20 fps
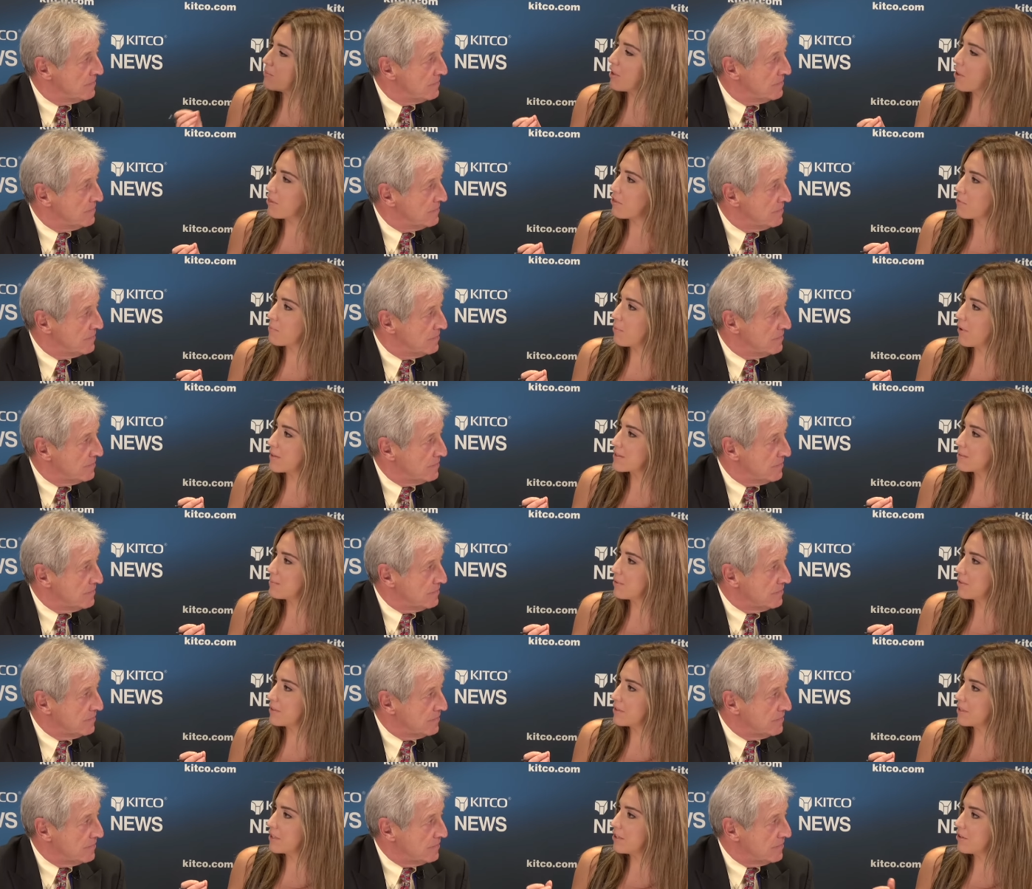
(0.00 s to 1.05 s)
Speaker 1: be a third
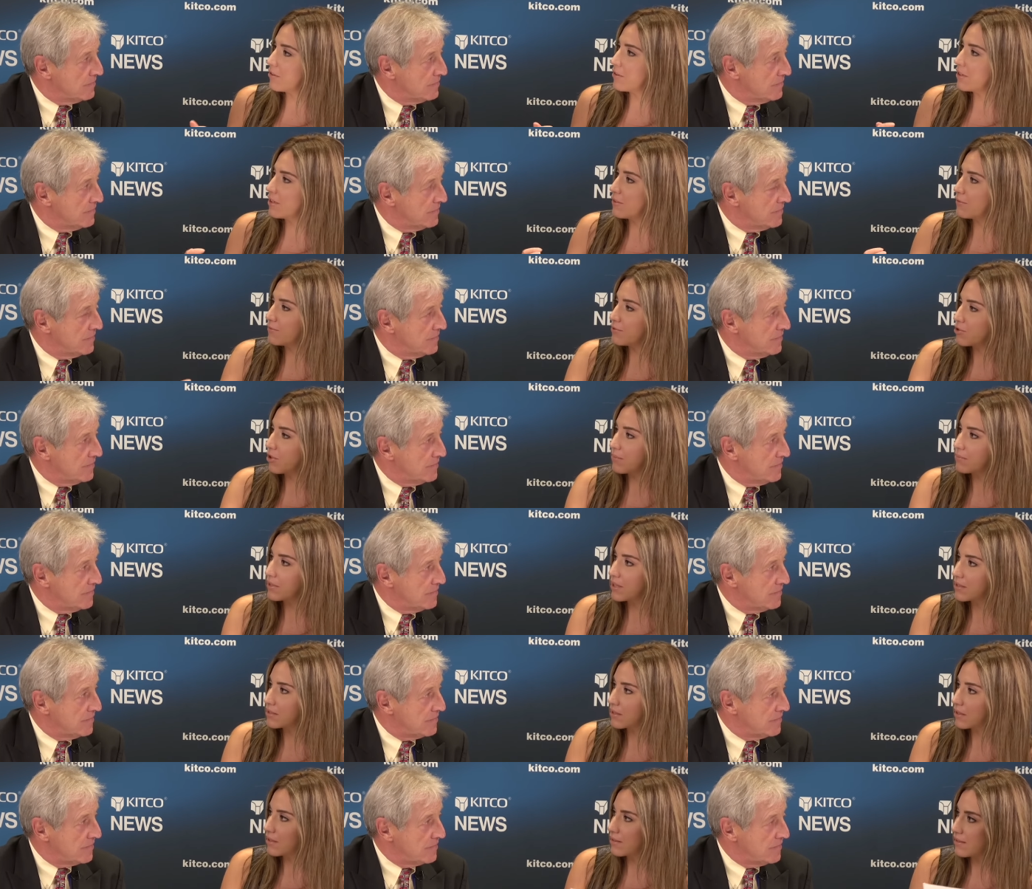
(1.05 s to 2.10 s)
possibility here. If Trump
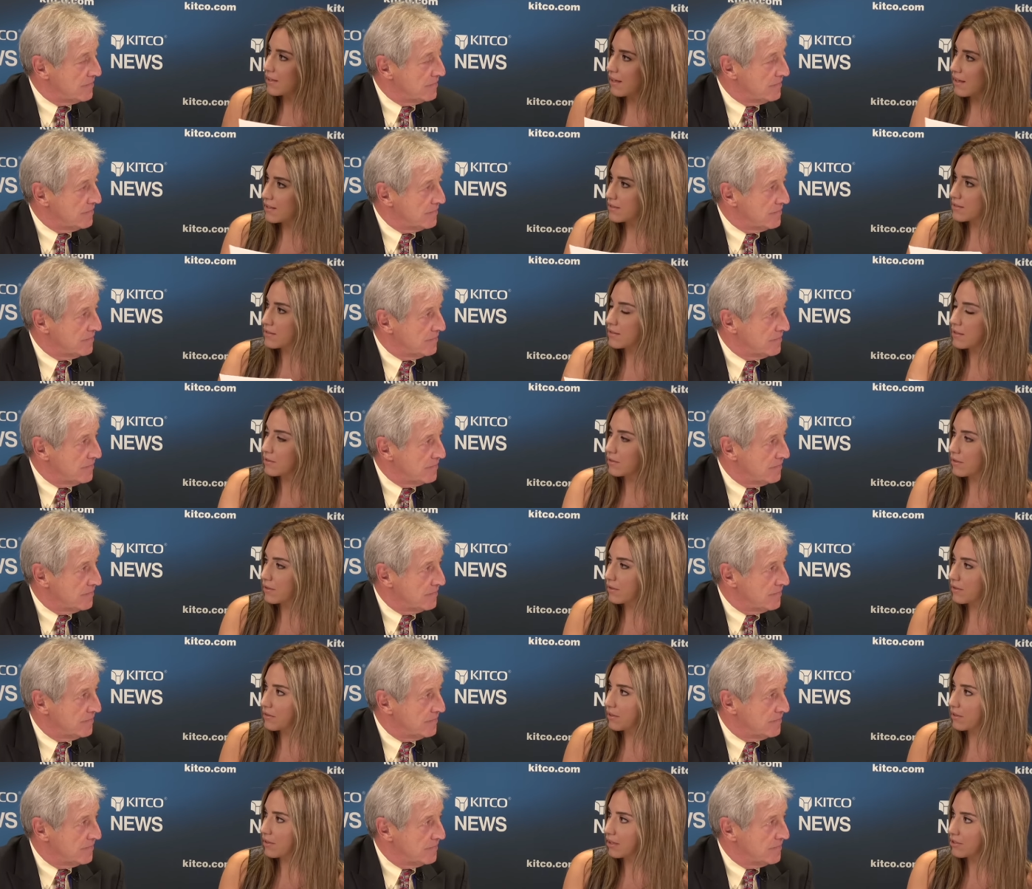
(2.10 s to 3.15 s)
does contest
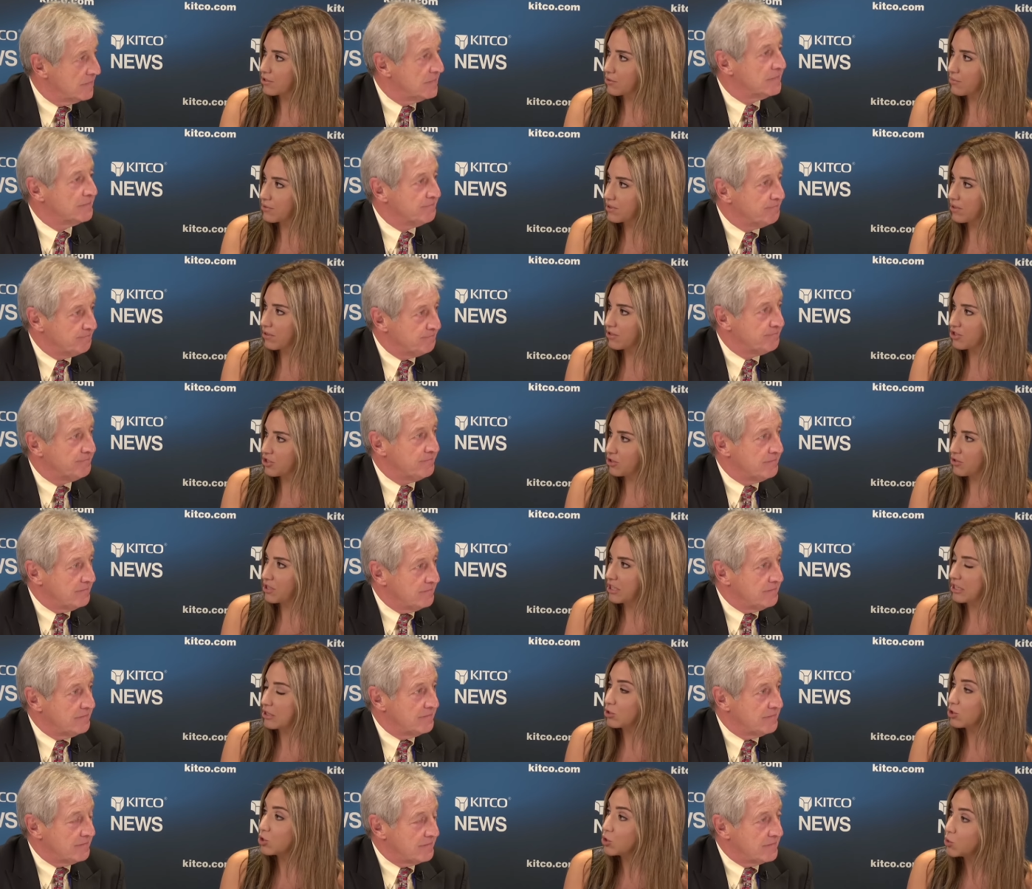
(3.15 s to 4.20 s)
the, the election results, should
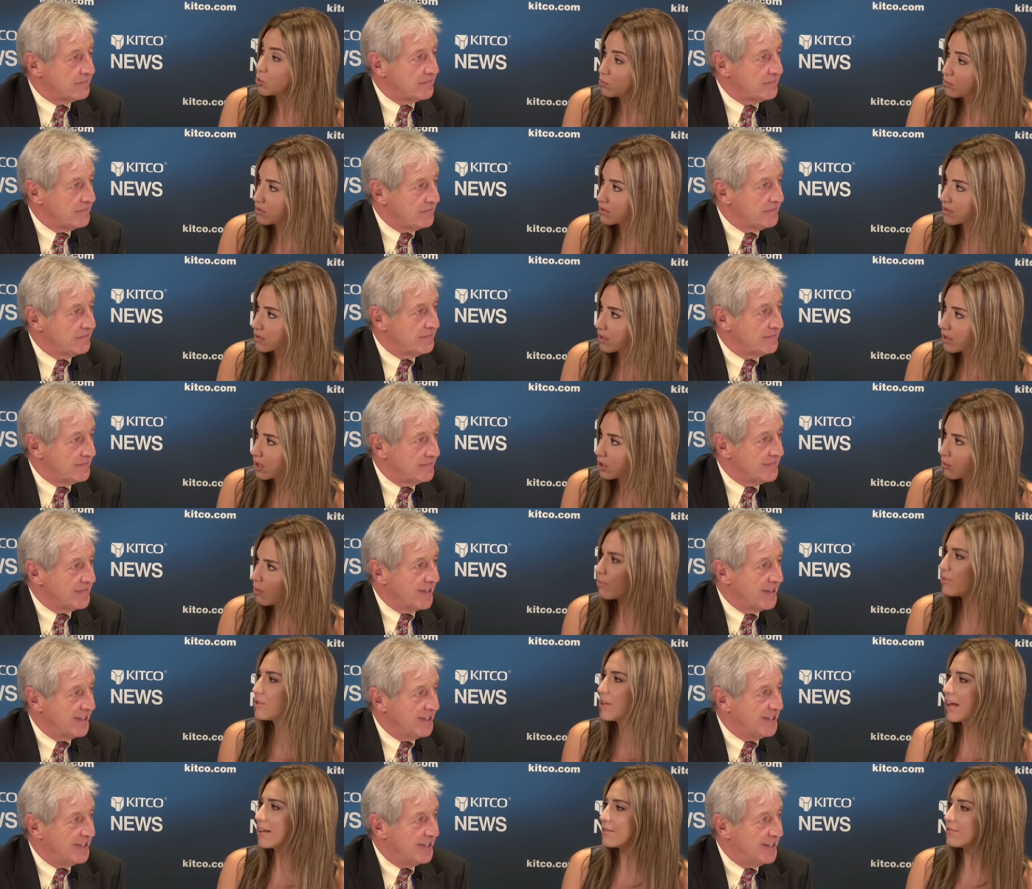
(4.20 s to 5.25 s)
he lose,
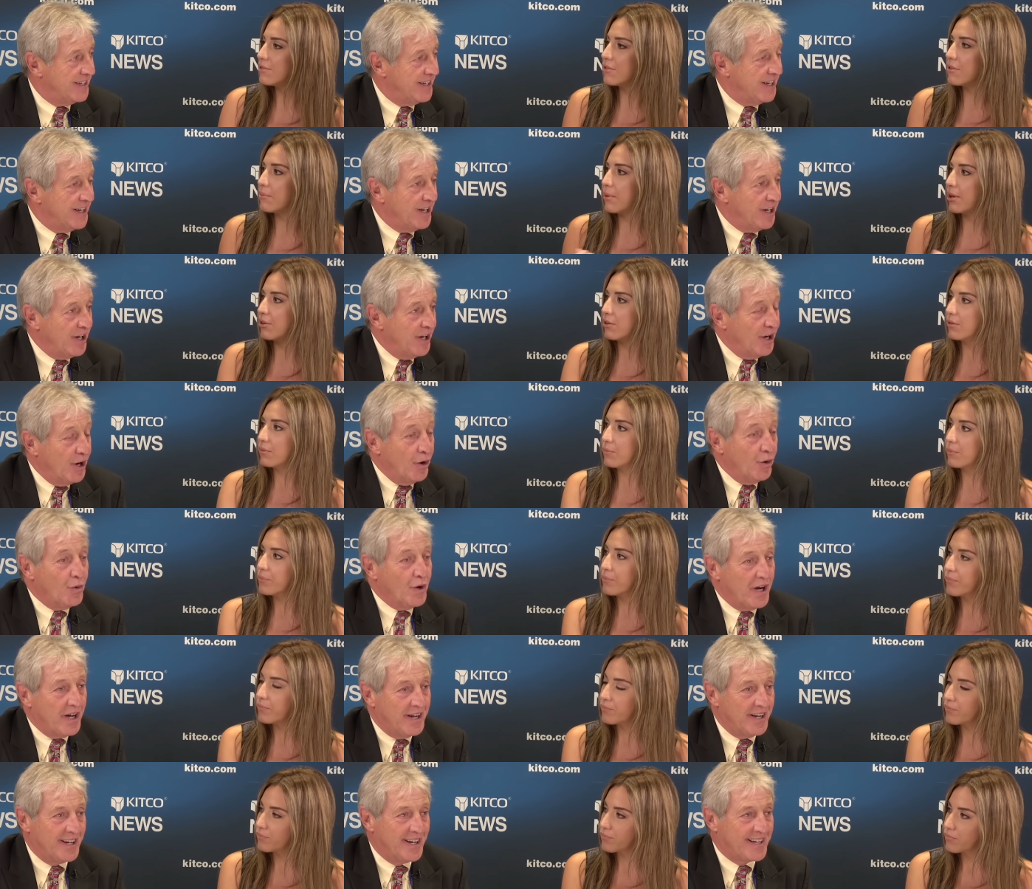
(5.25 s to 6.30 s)
what would that do to the metal?
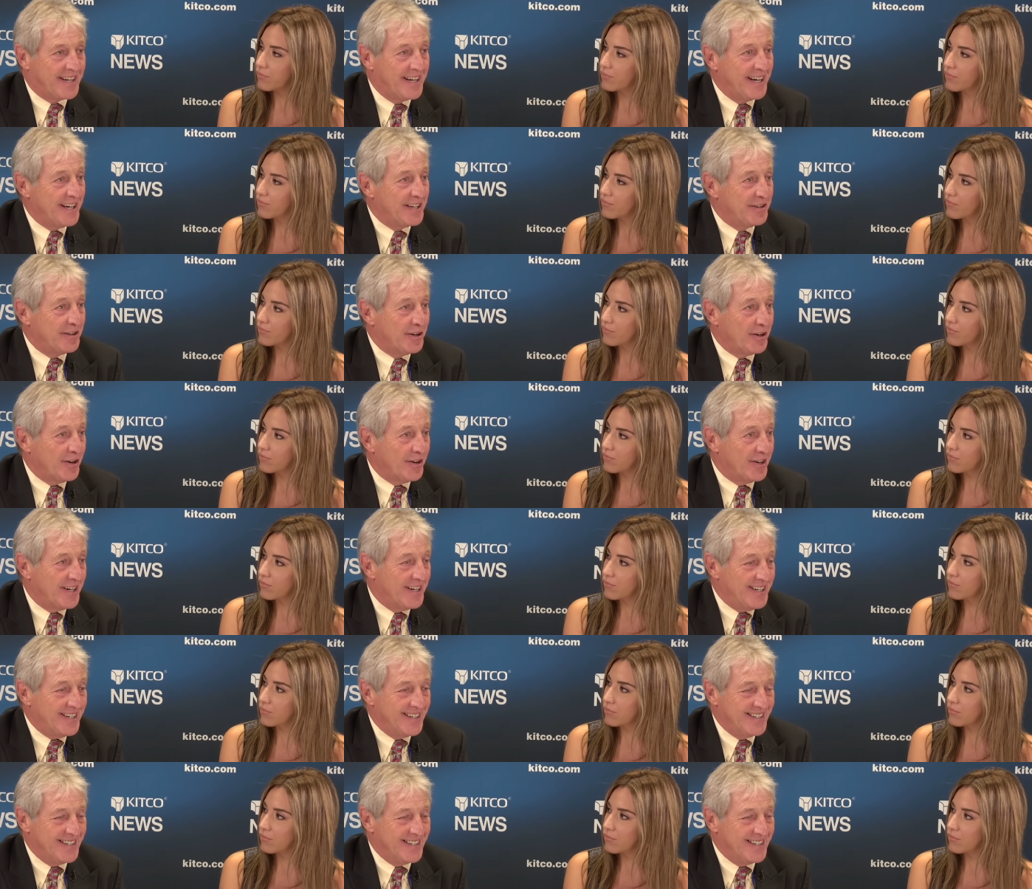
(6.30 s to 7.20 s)
Speaker 2: Well, again, you know,